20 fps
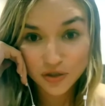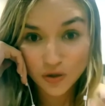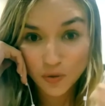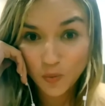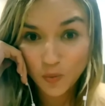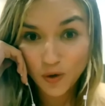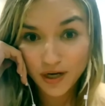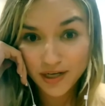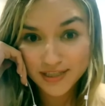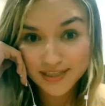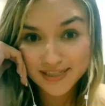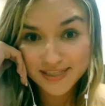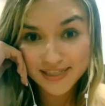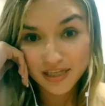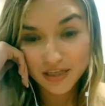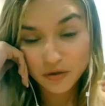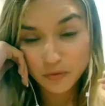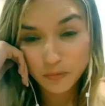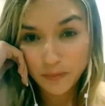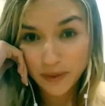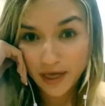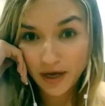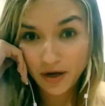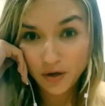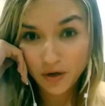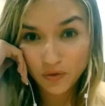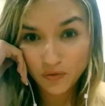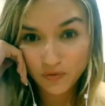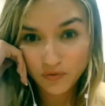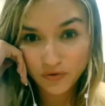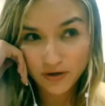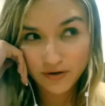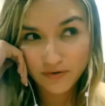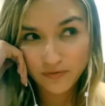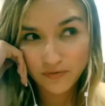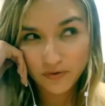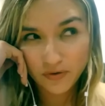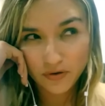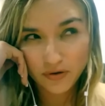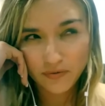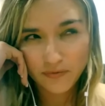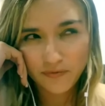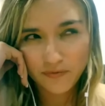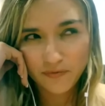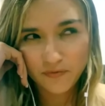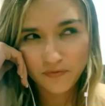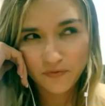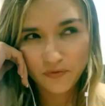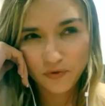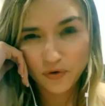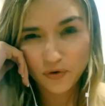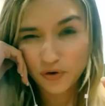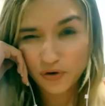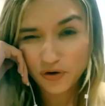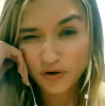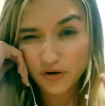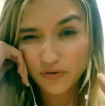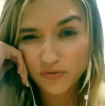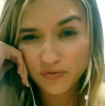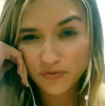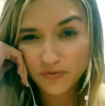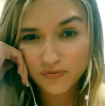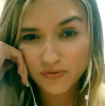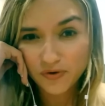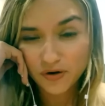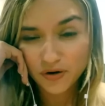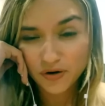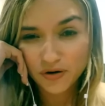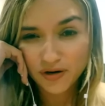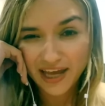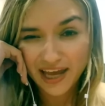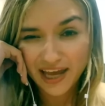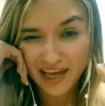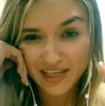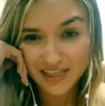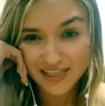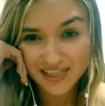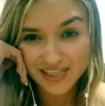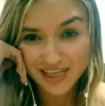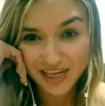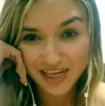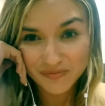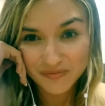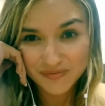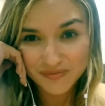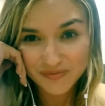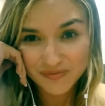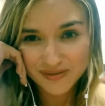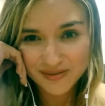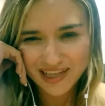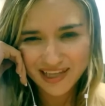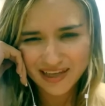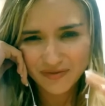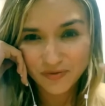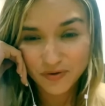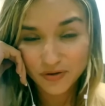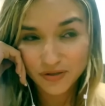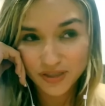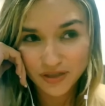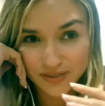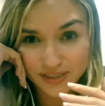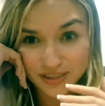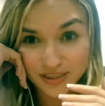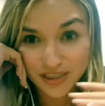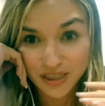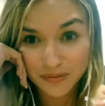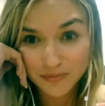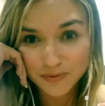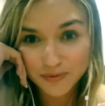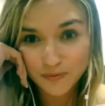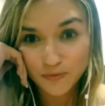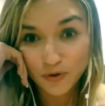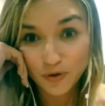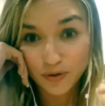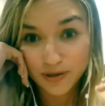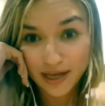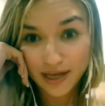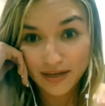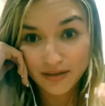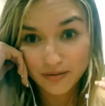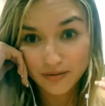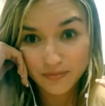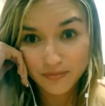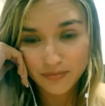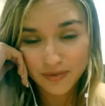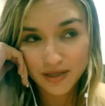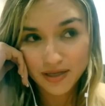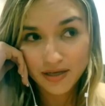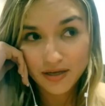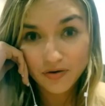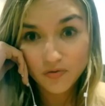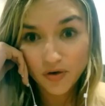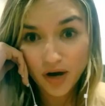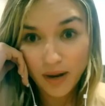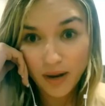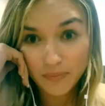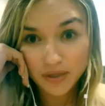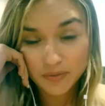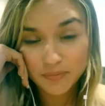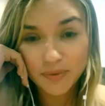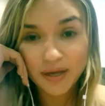And someone sent me an offer for four K gems, like four thousand gems for that rabbit.